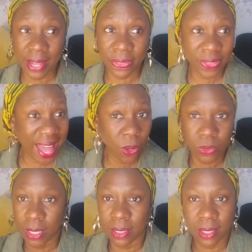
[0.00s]
and
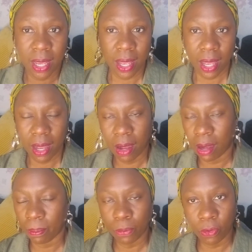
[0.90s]
thousands
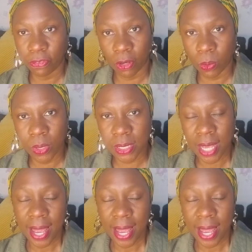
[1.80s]
um, more followers.